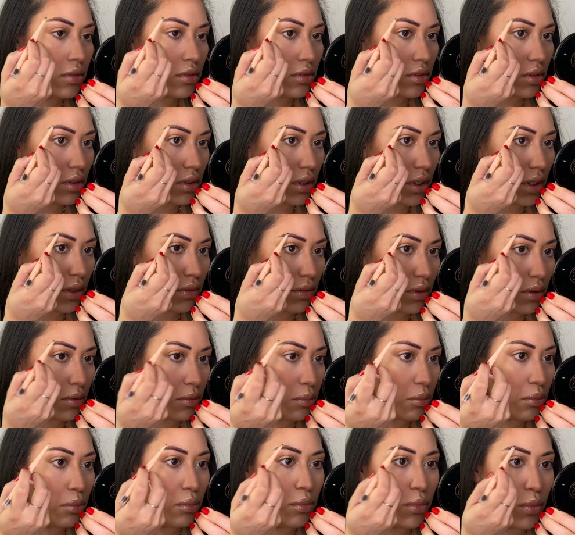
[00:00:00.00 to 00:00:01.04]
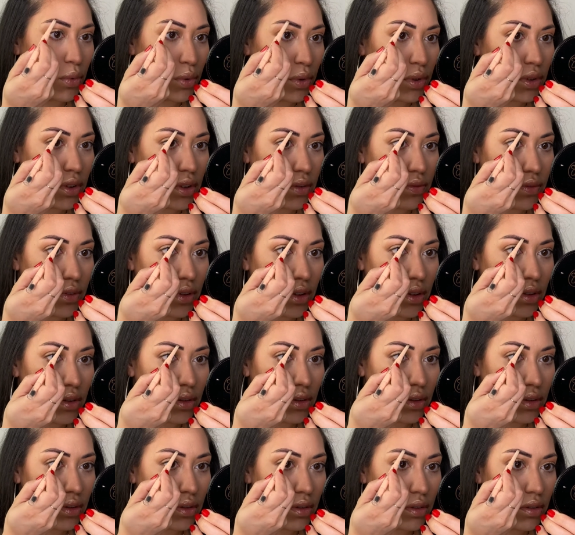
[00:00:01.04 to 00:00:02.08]
to give it more
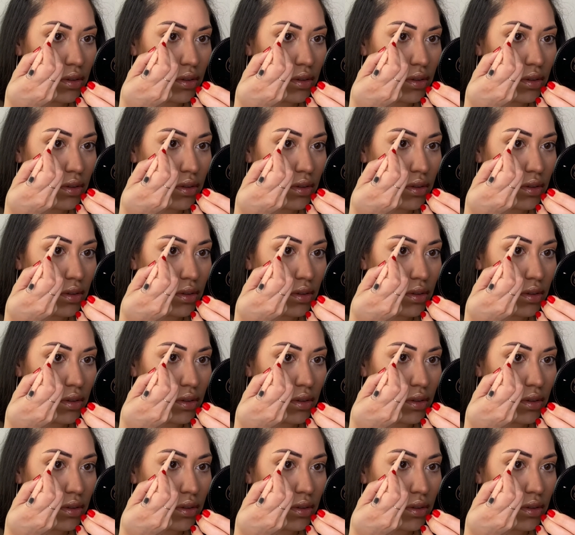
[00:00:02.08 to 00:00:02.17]
definition.